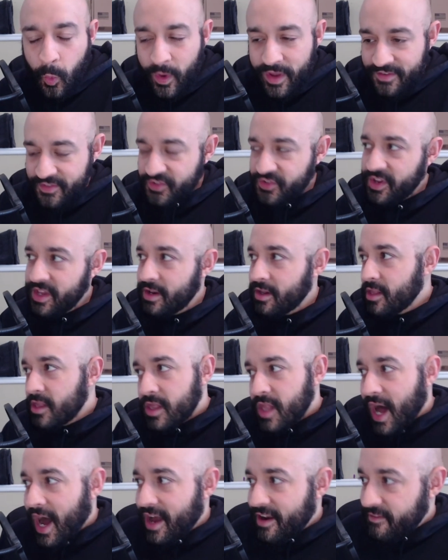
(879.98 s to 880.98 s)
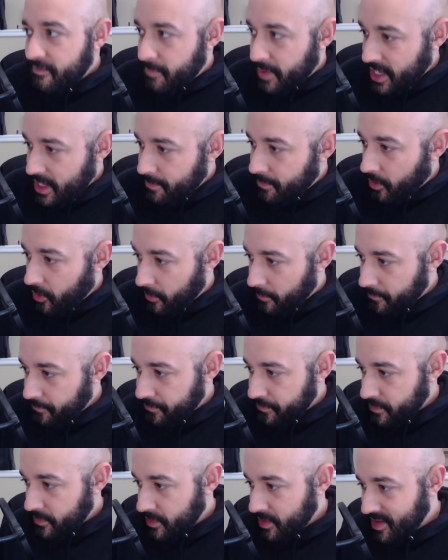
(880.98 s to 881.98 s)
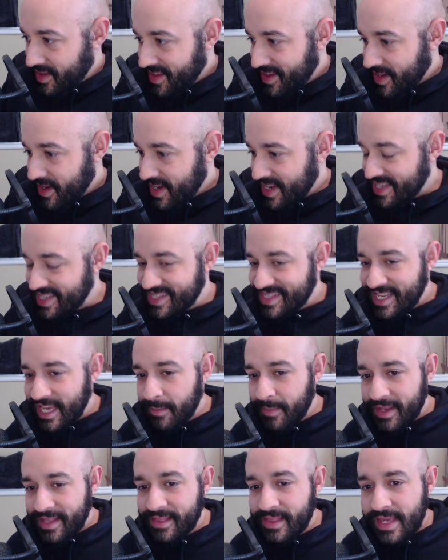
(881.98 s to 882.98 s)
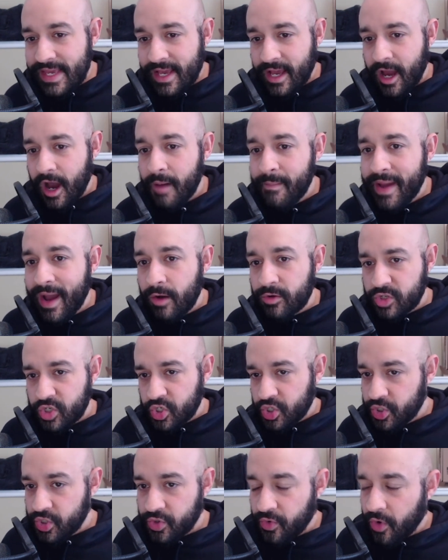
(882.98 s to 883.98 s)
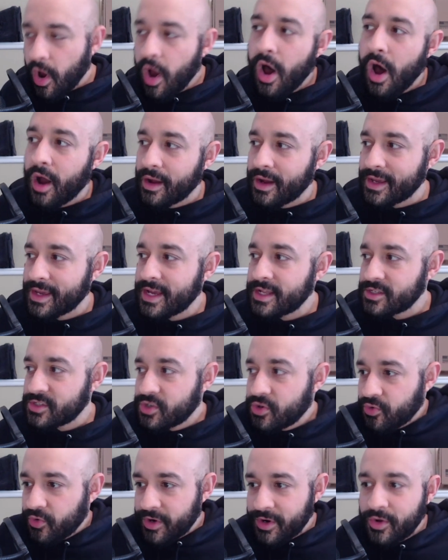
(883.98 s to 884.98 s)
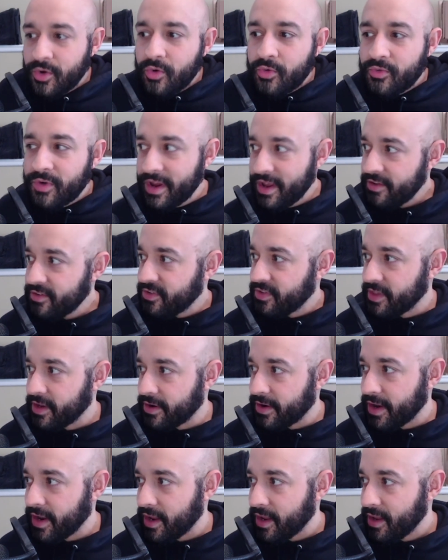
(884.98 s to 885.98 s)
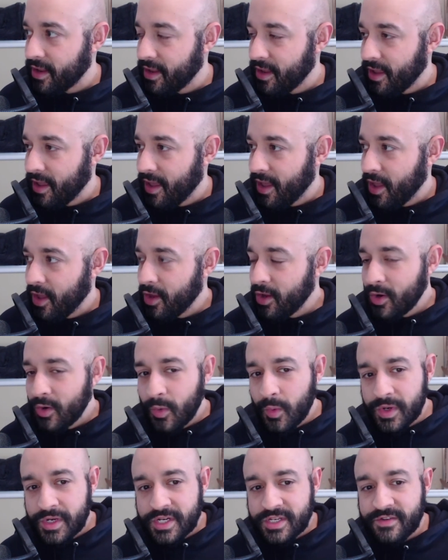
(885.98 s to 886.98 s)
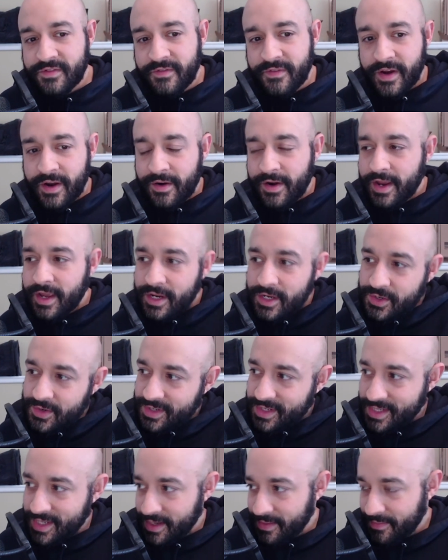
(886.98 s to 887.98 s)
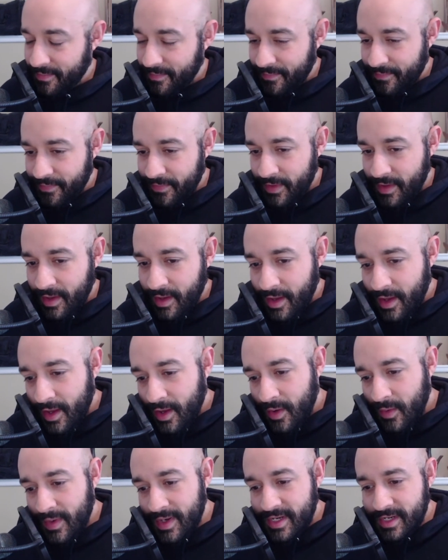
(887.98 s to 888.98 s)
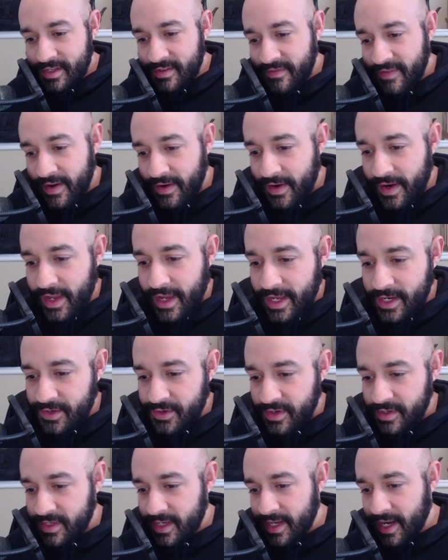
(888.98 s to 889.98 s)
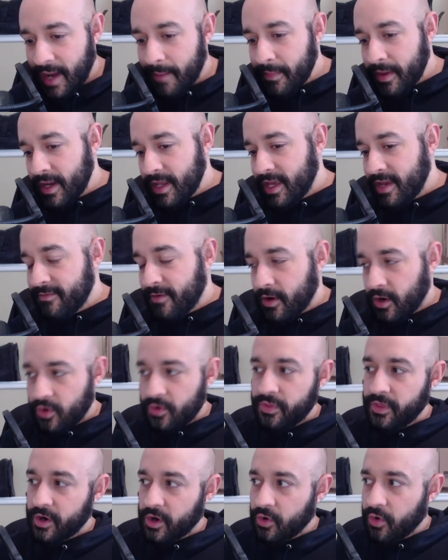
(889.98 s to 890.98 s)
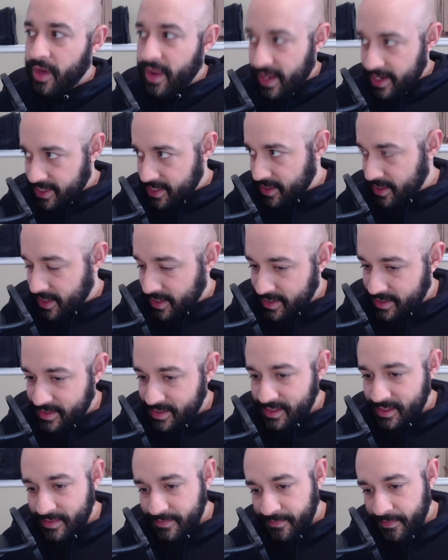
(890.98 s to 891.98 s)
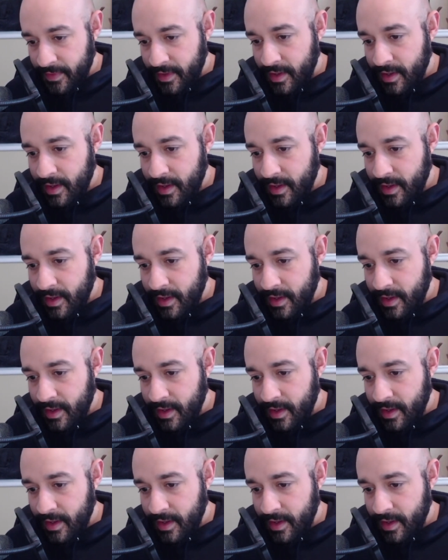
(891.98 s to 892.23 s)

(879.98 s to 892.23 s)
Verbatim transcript: we've seen a lot of people seemingly come out strong against critical race theory, which is very interesting. Which is very interesting. I'm going to give a, the credit to this